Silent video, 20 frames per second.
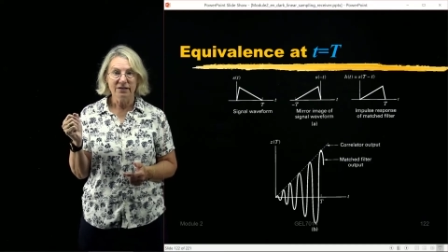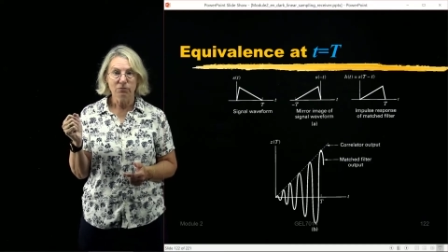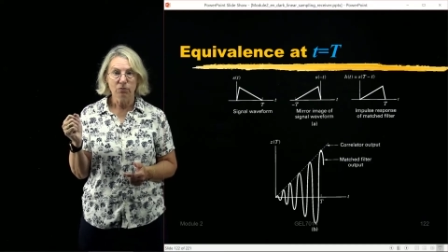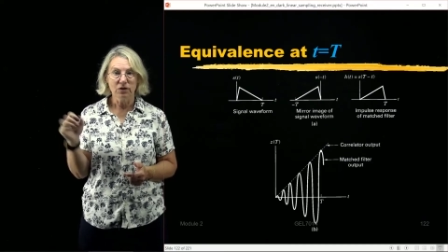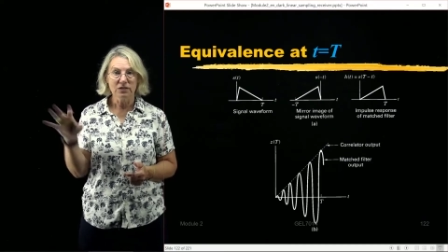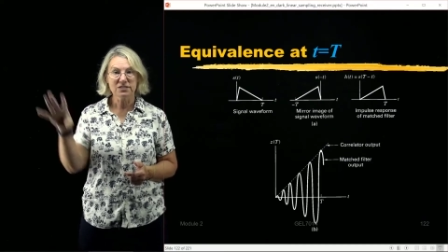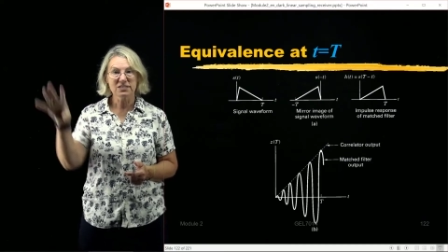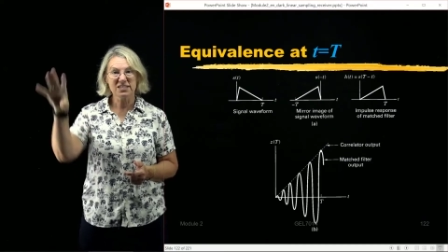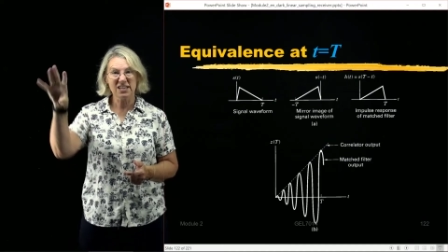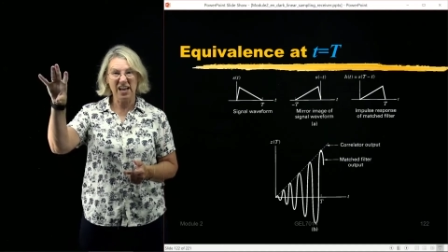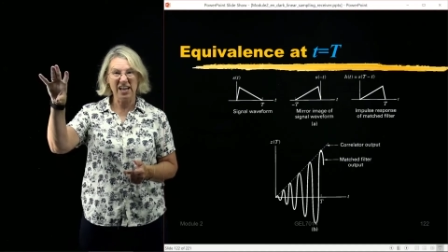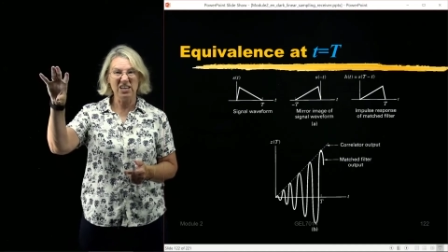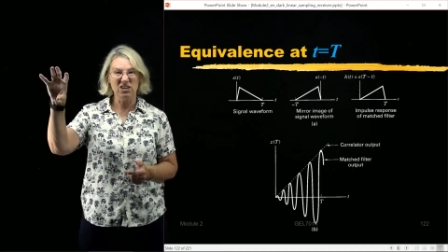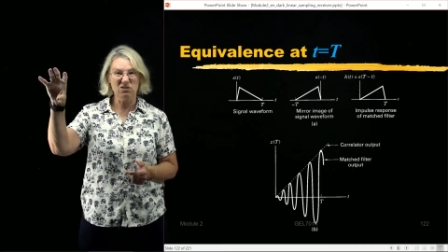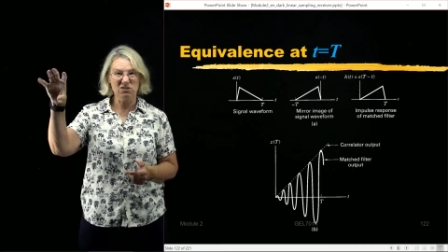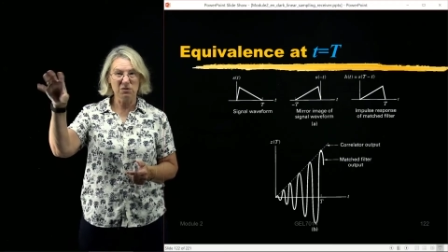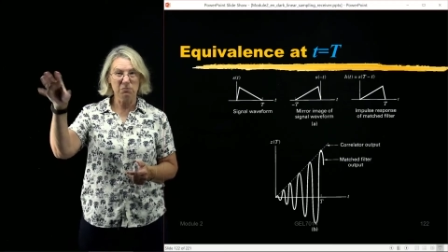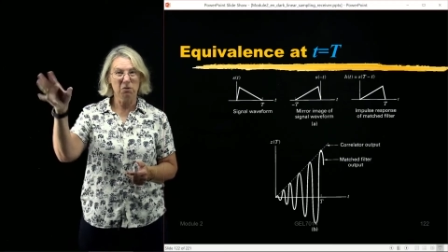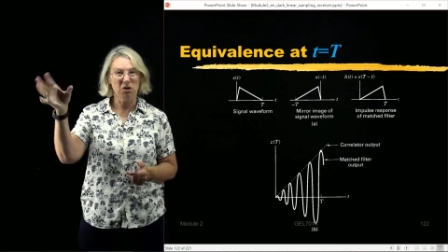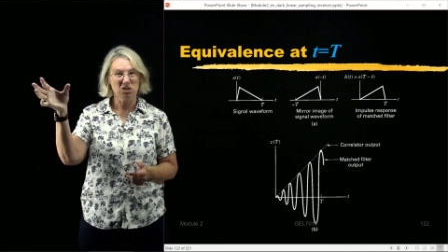Once I
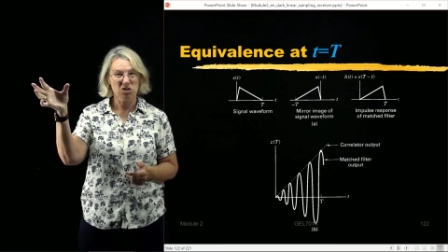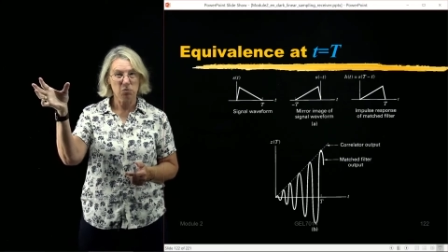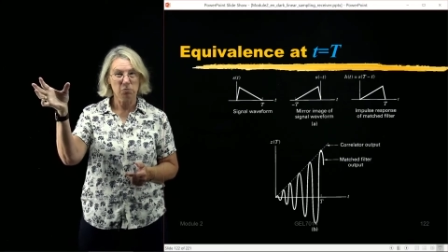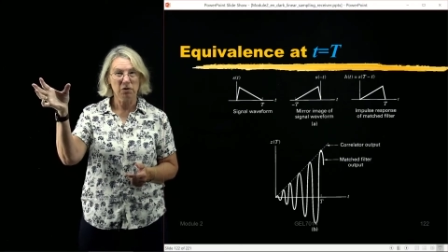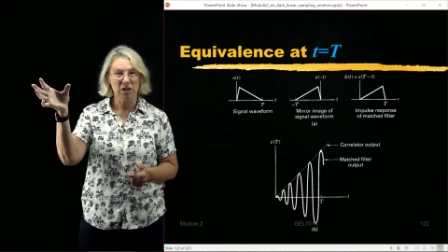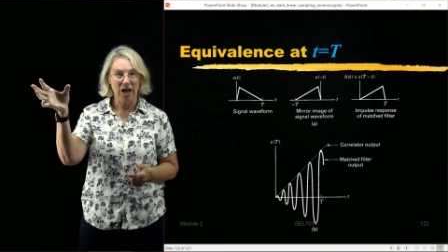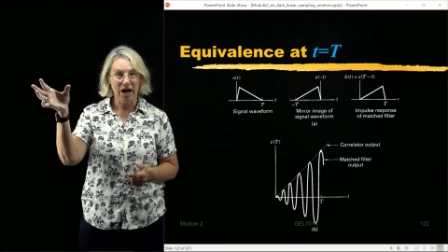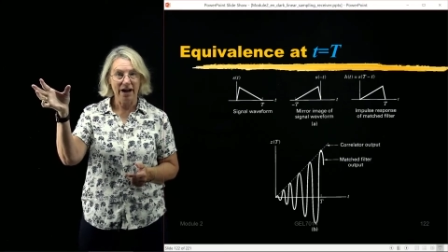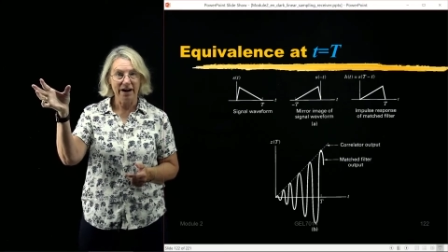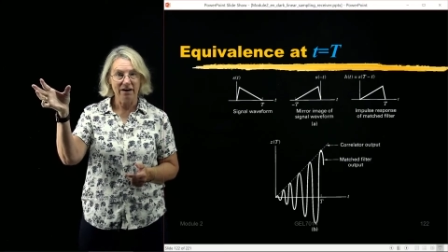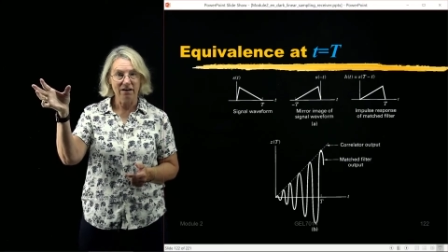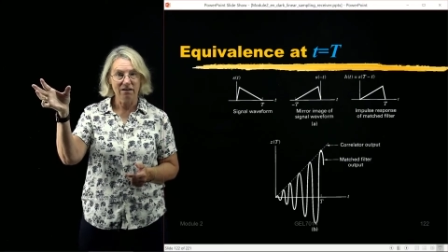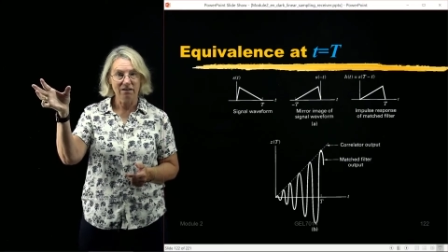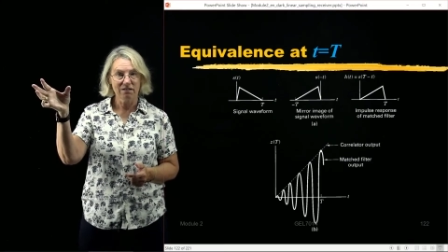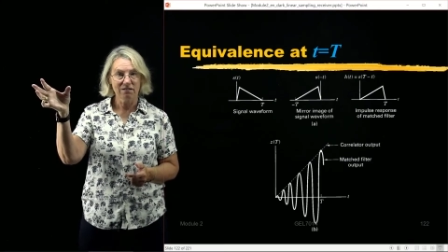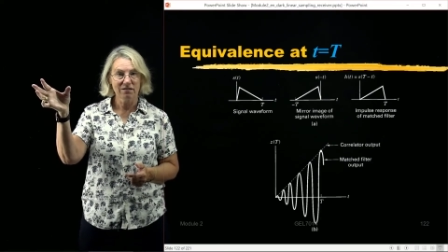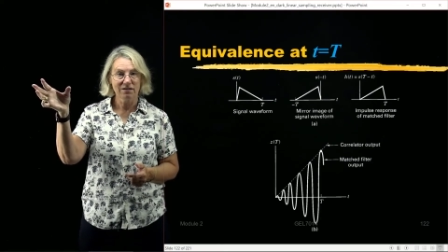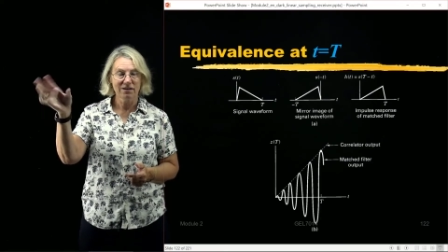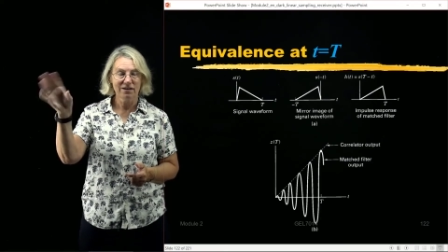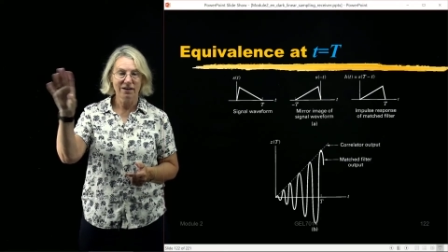use a multiplier
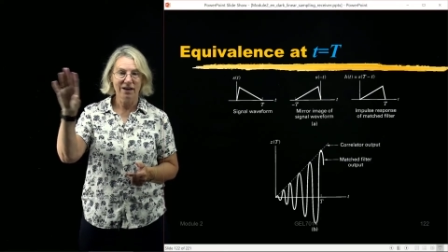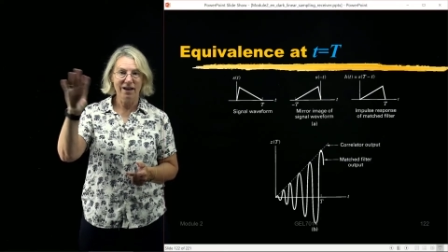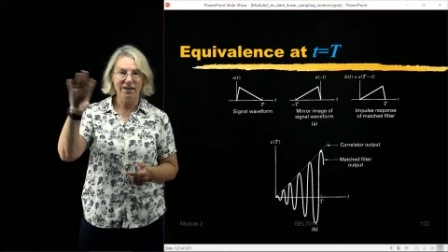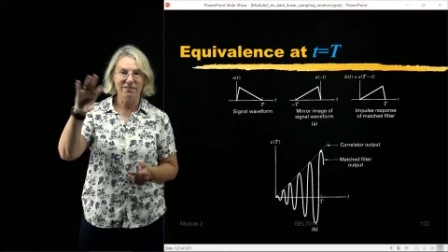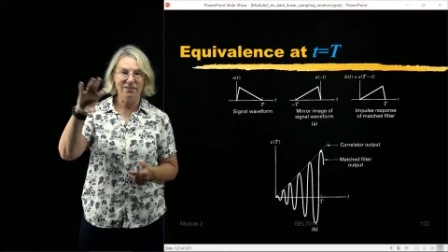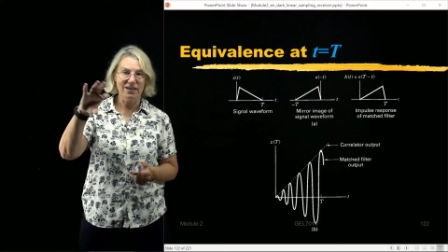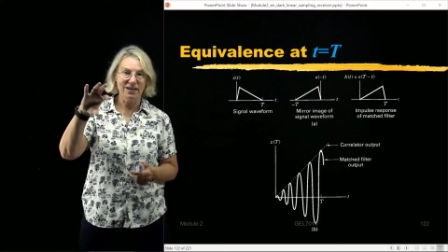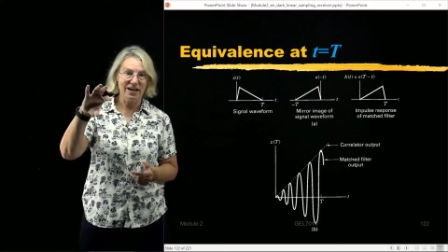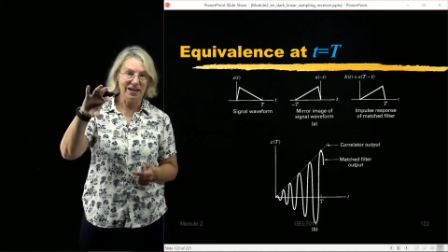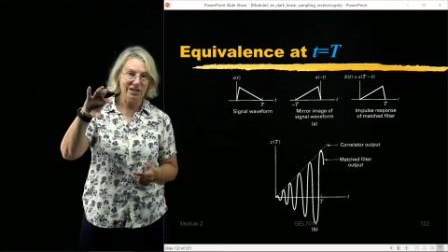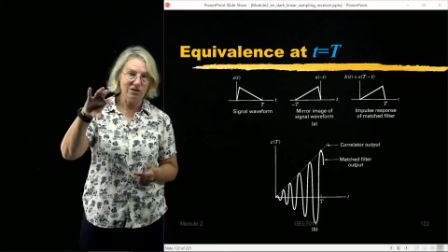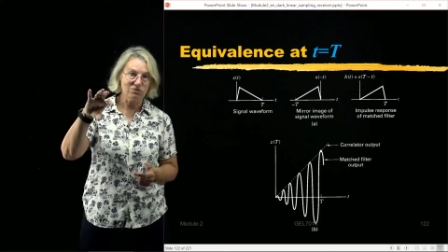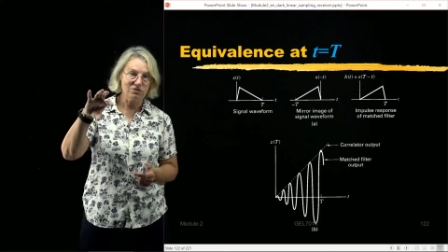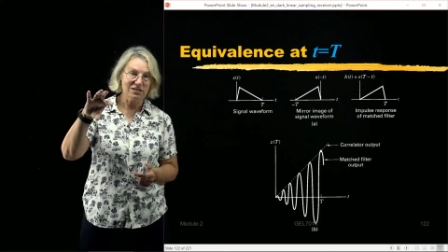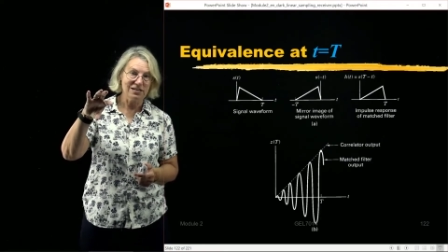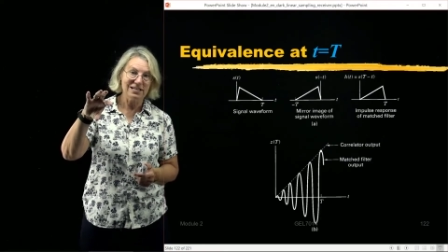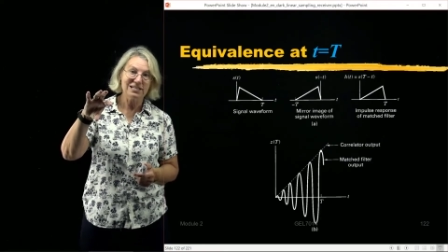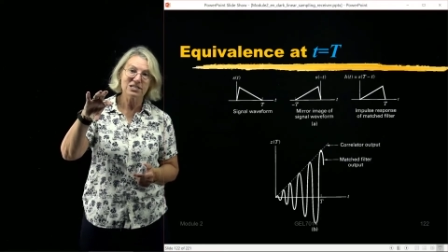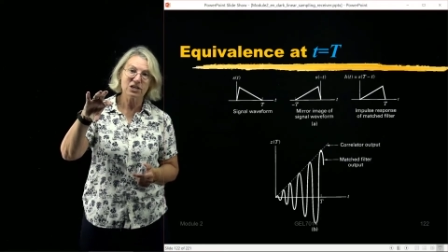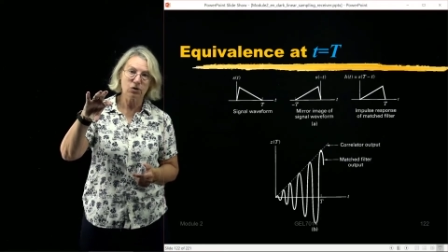and then I use an
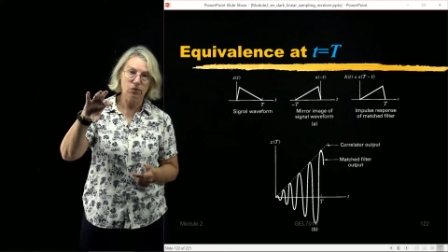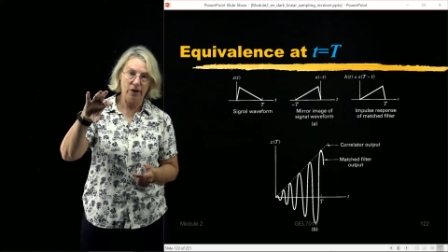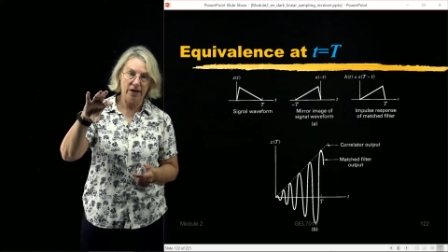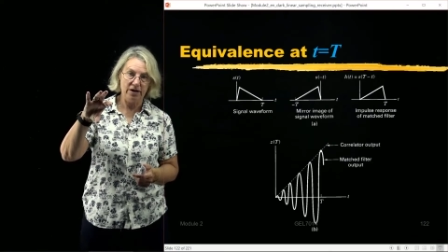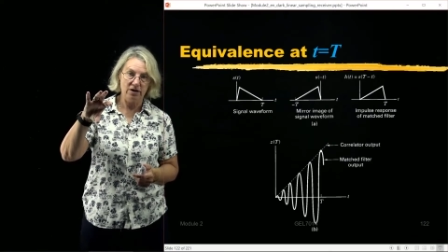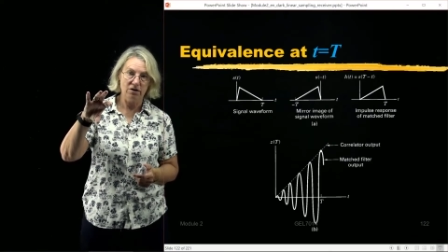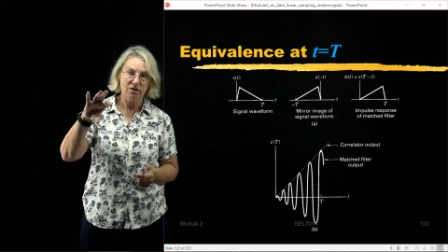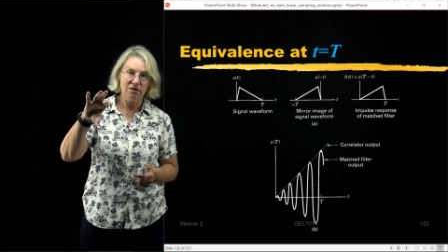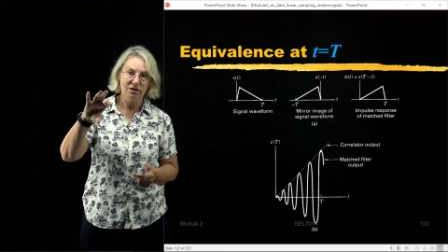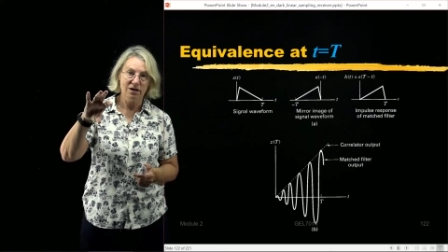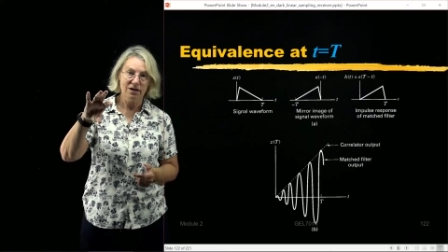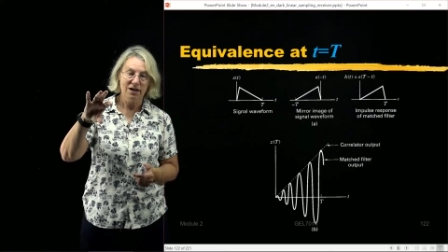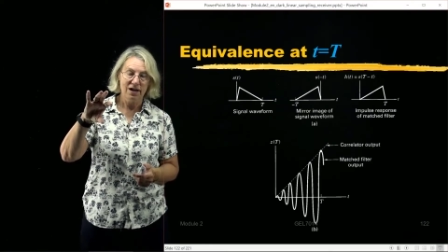integrator,